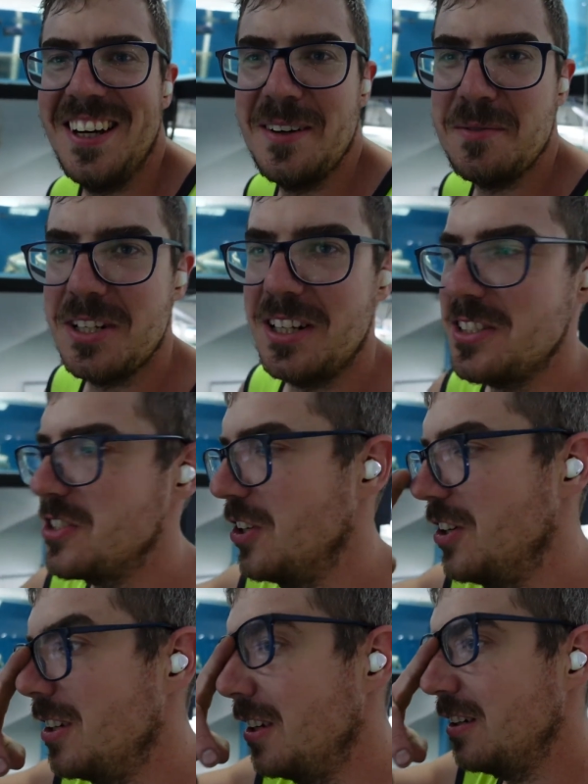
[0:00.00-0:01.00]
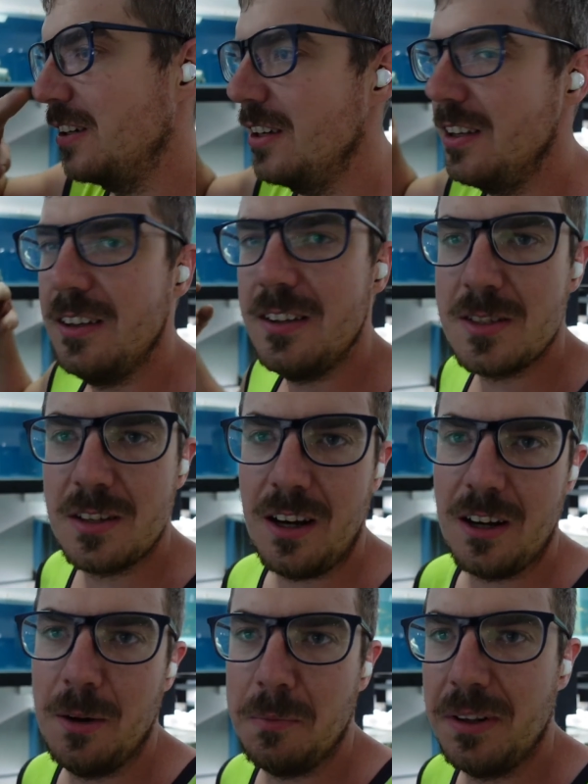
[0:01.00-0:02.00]
no, I'm just joking. It's
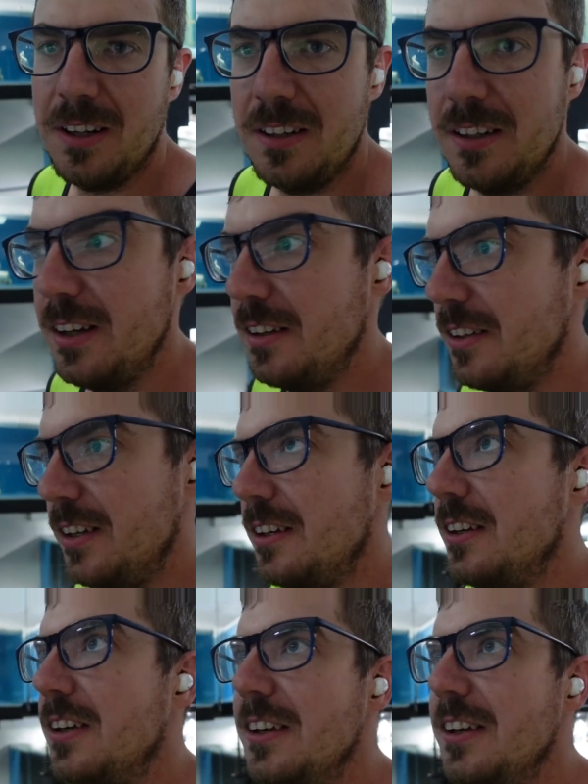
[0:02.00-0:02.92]
I got plenty down there.